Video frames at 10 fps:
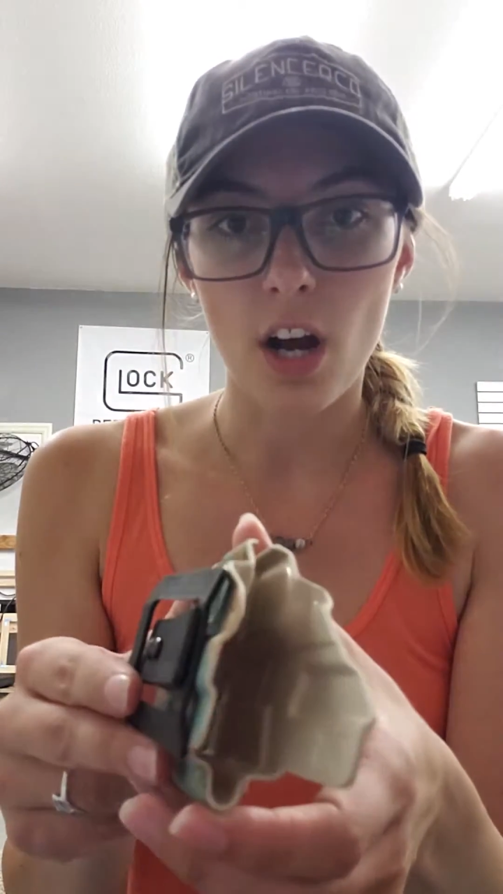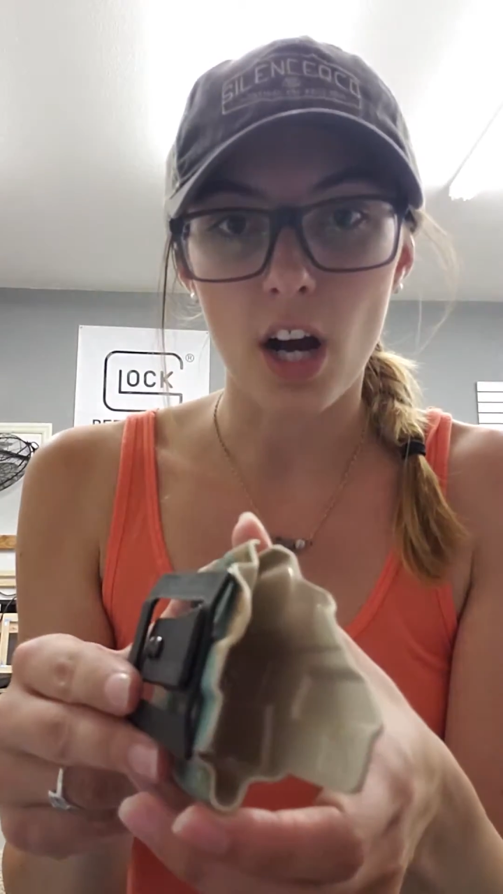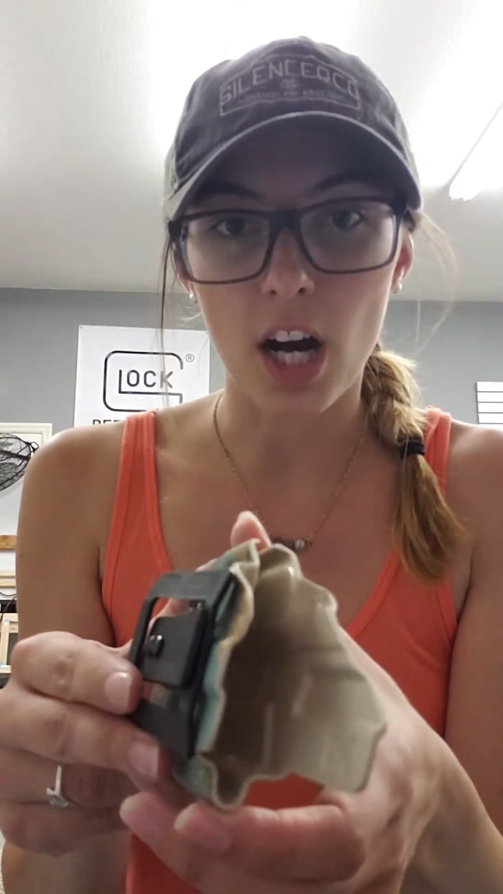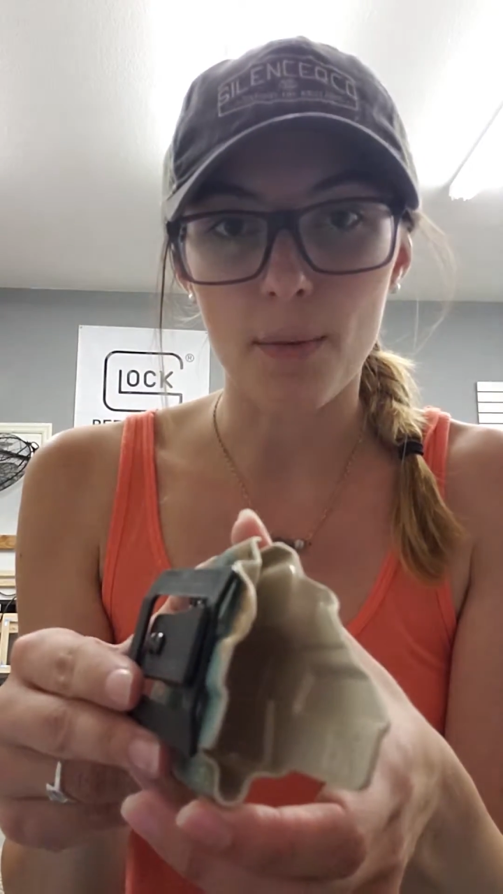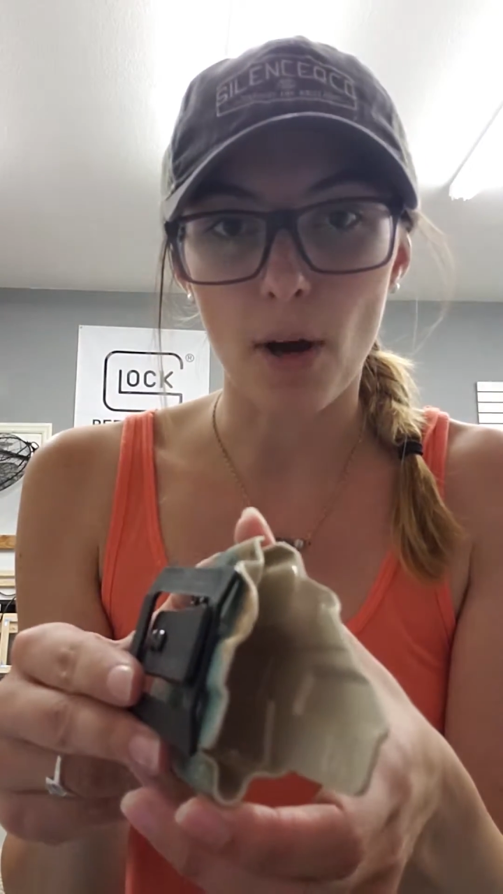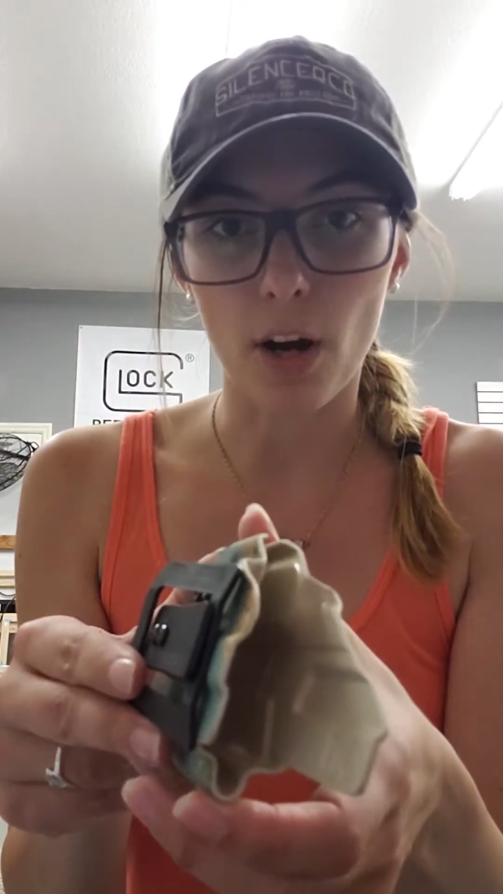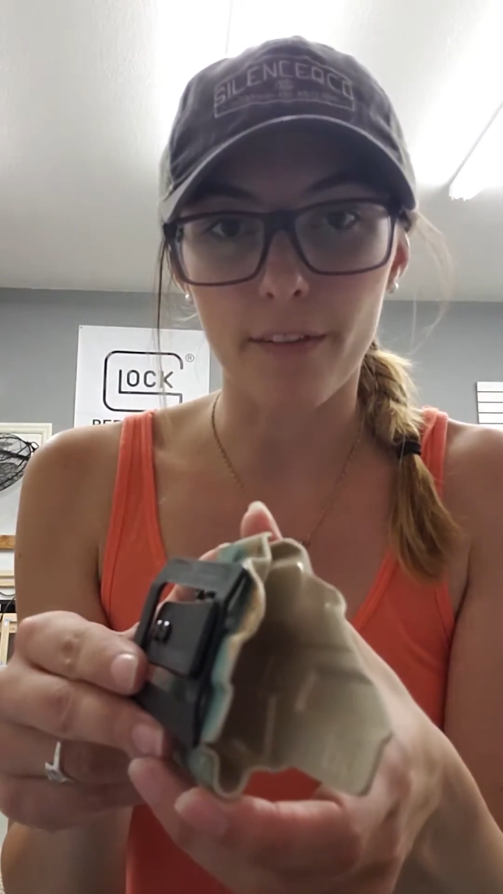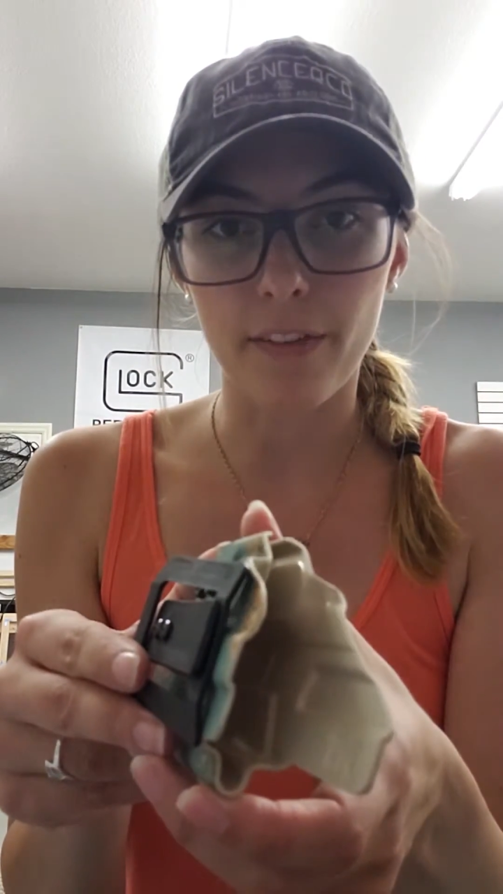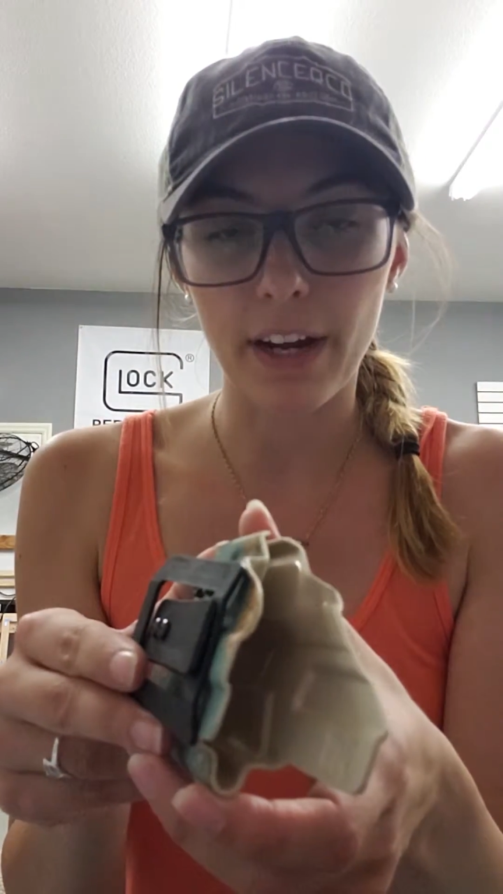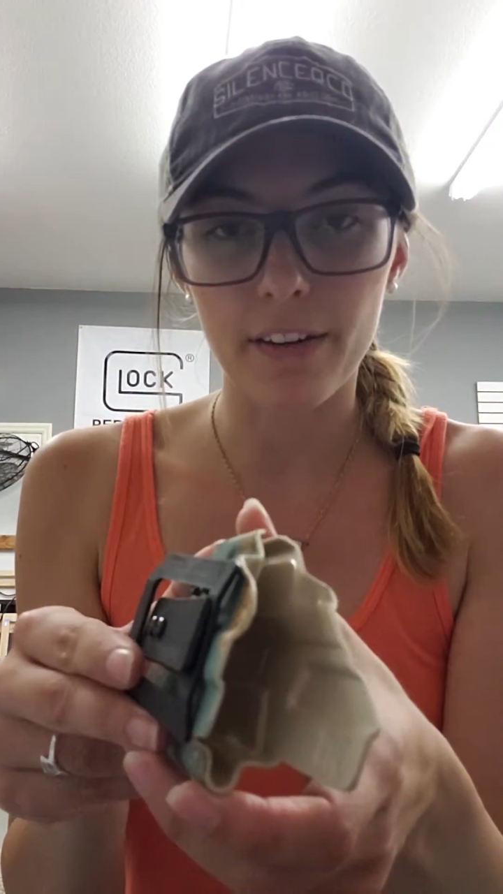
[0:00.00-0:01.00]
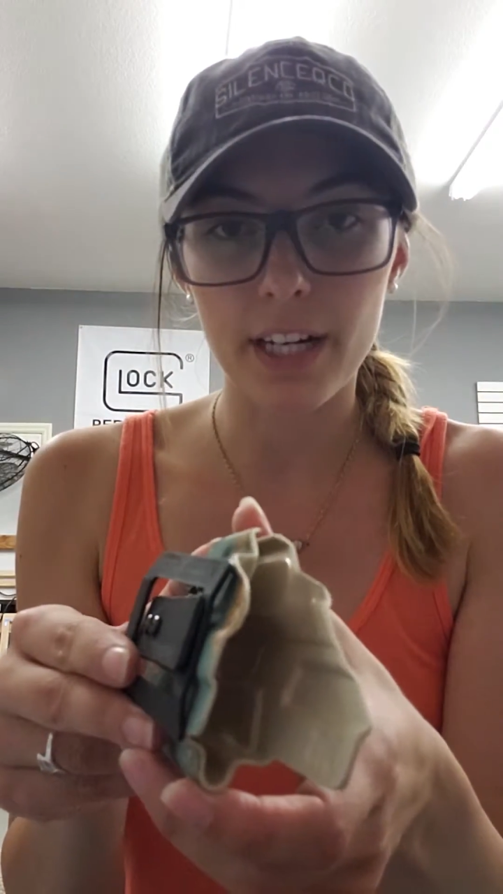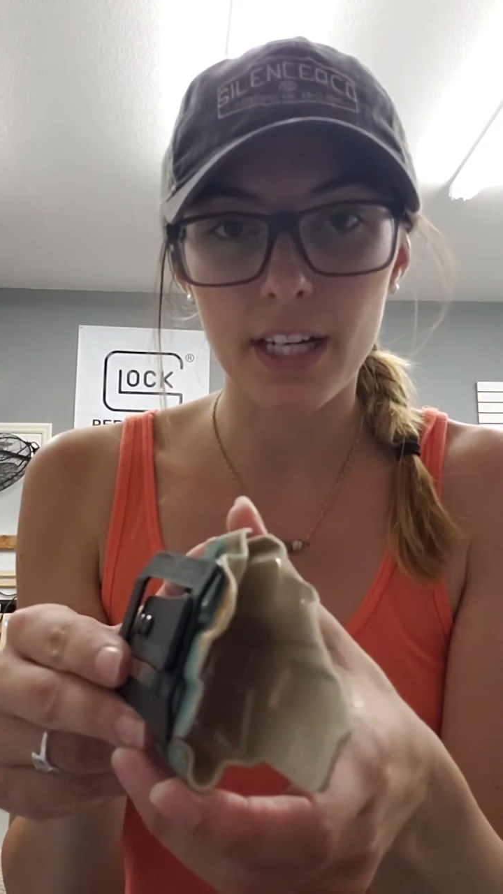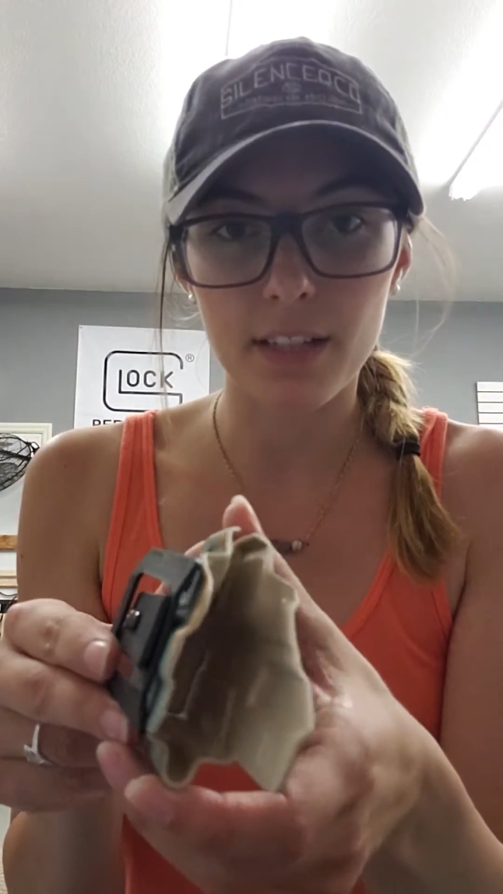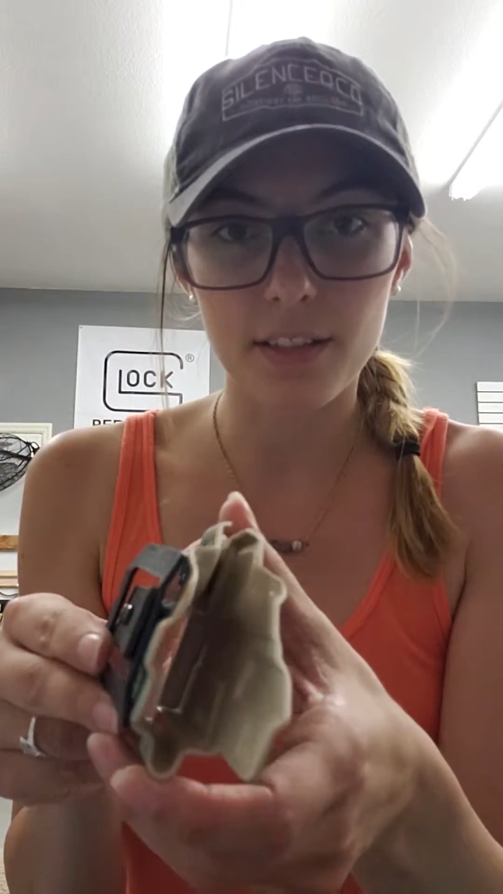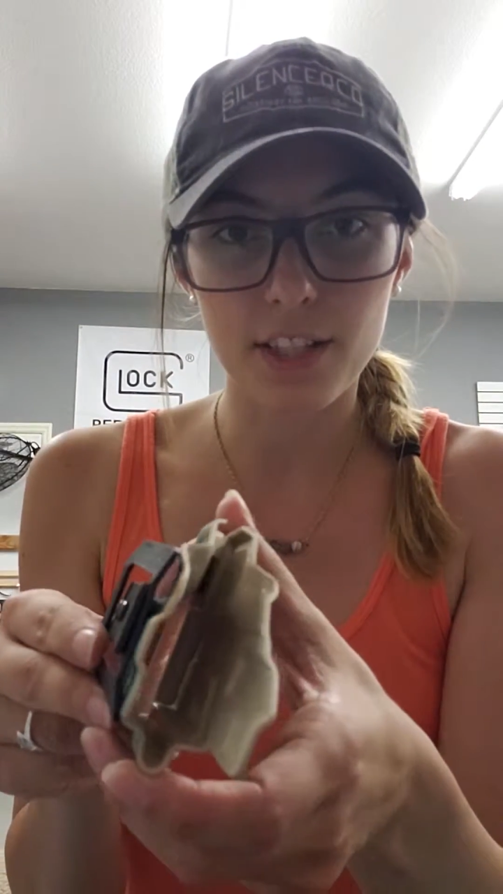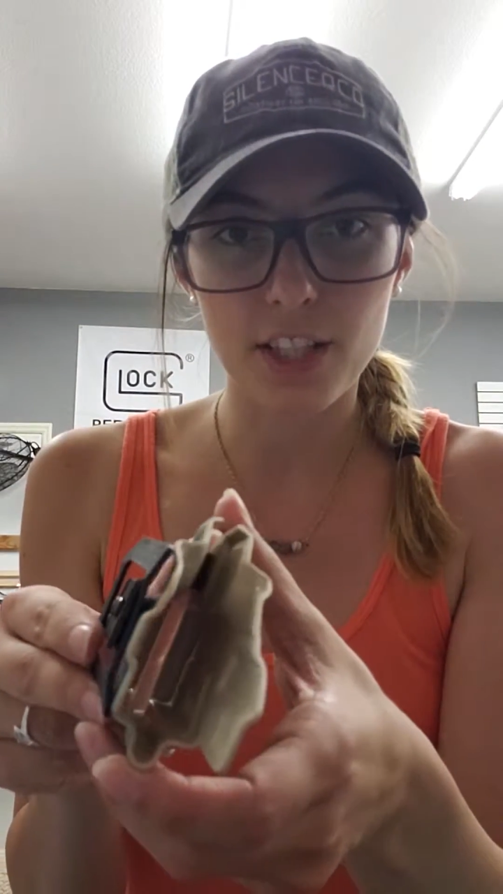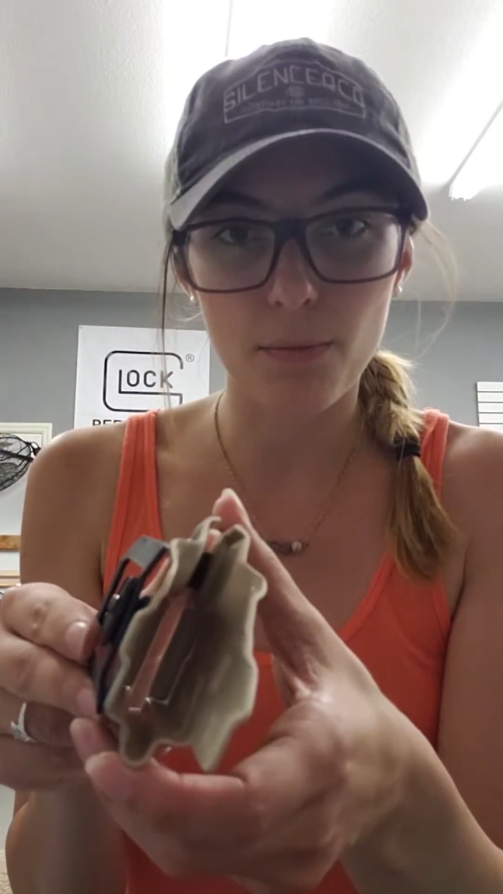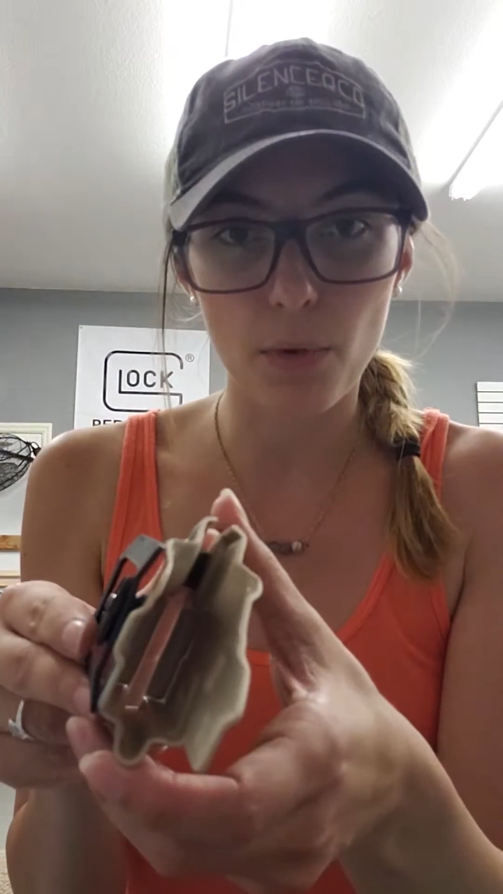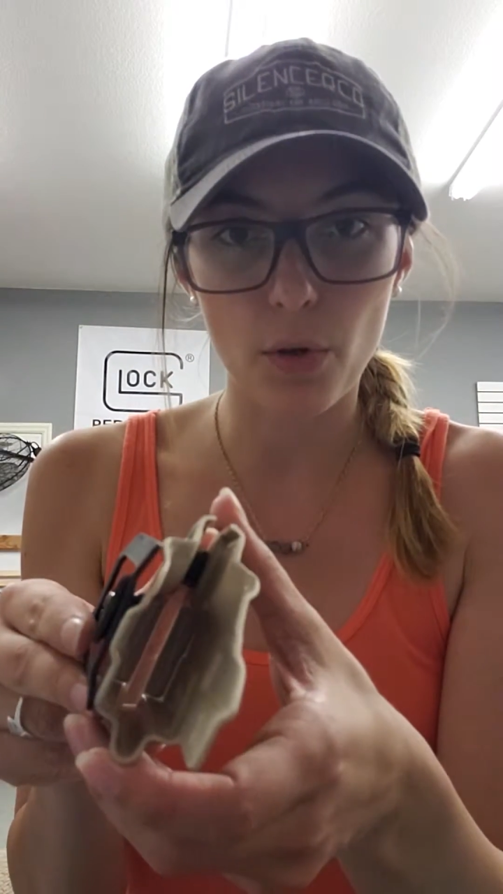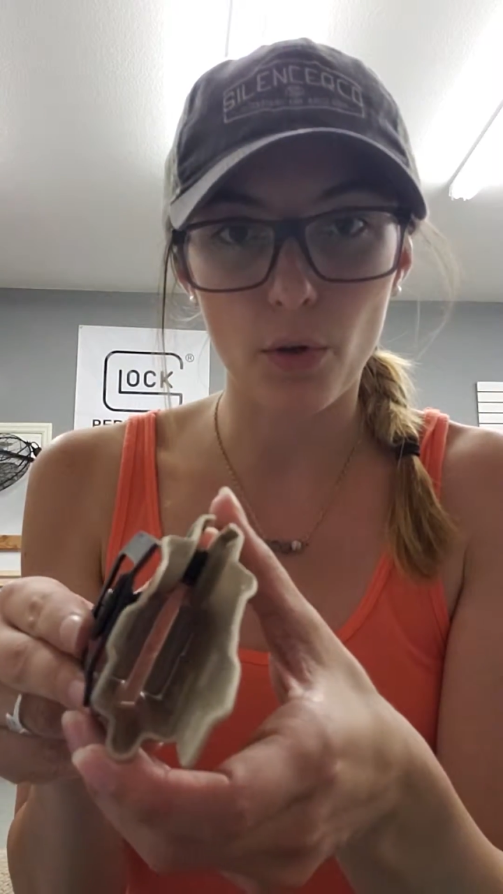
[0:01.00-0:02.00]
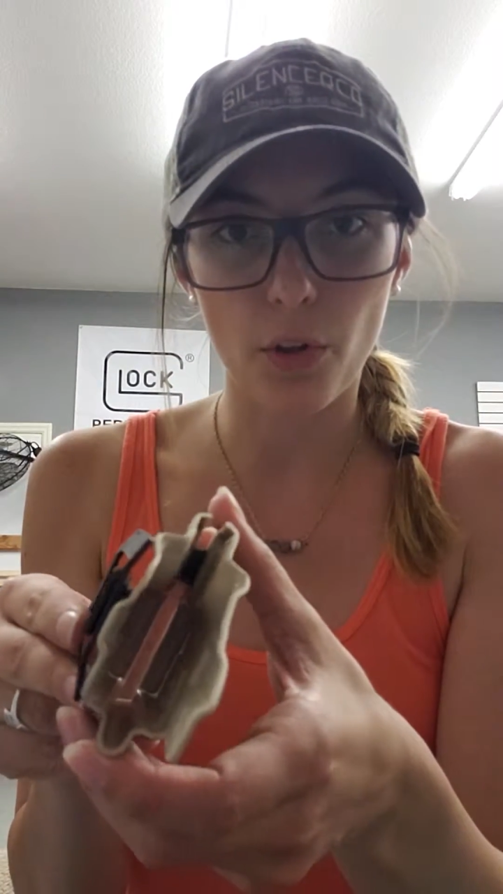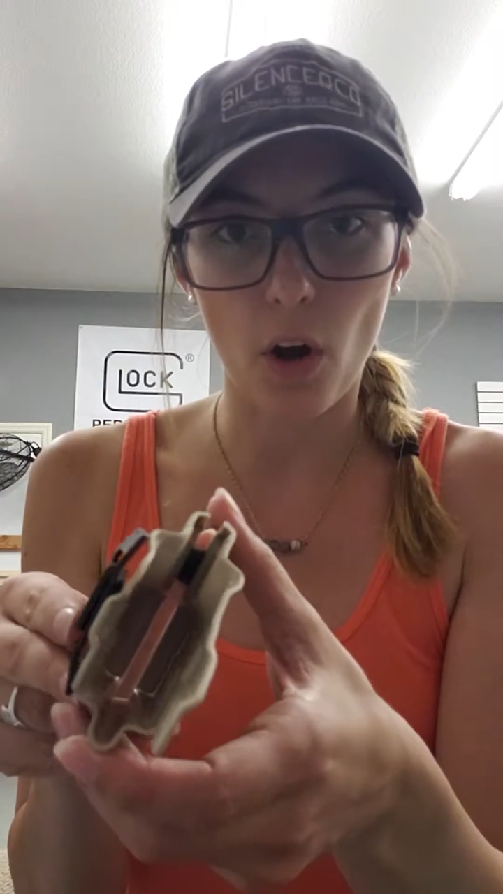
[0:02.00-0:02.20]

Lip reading: are very smooth